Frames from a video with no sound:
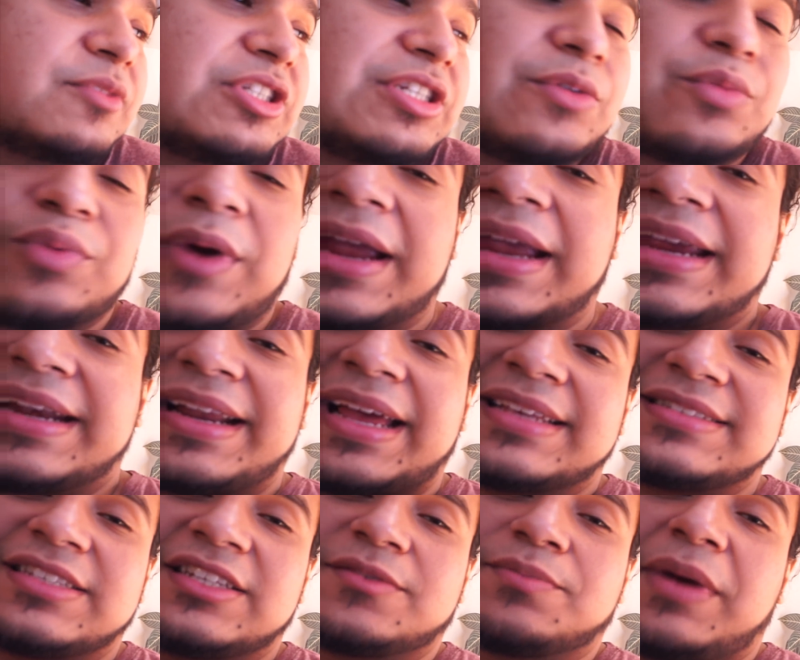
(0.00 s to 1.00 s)
She
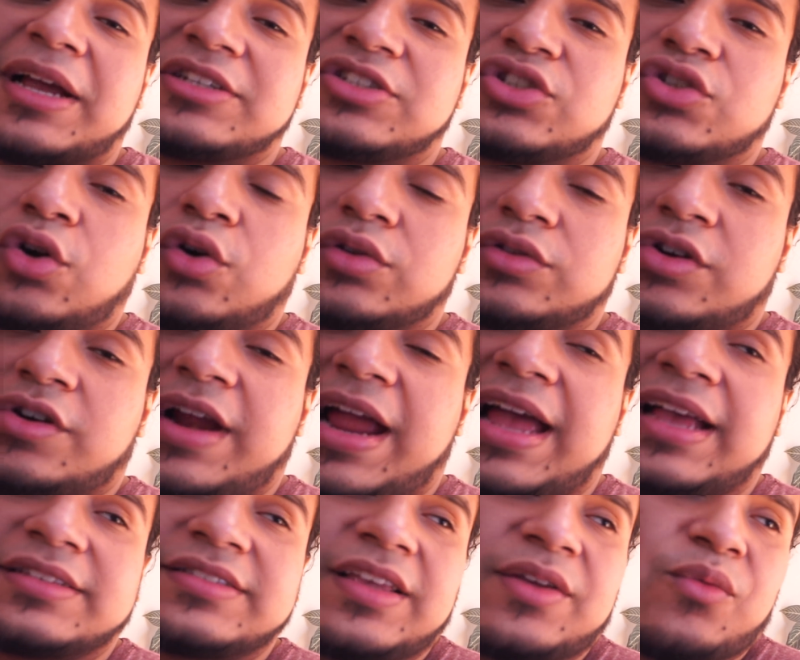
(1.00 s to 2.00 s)
recognizes my shoulder
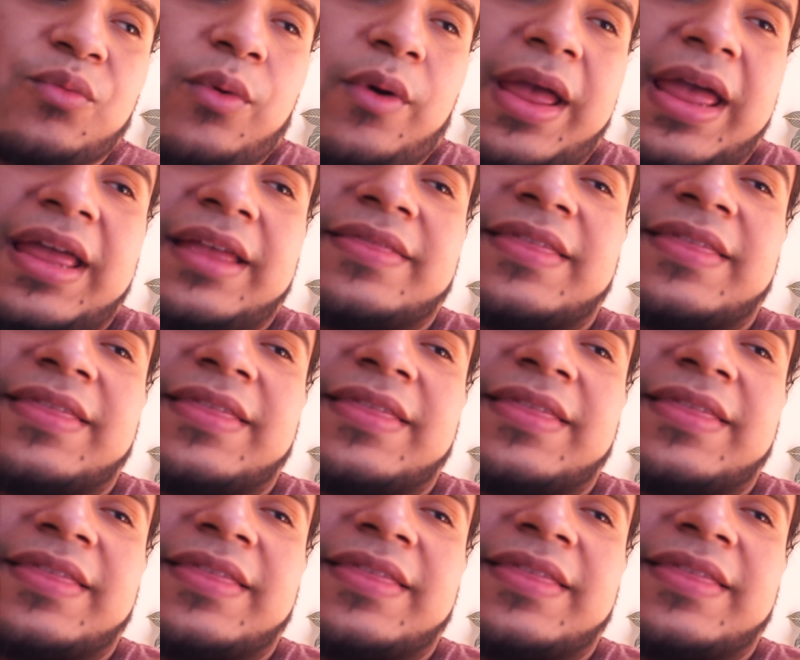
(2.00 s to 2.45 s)
as a way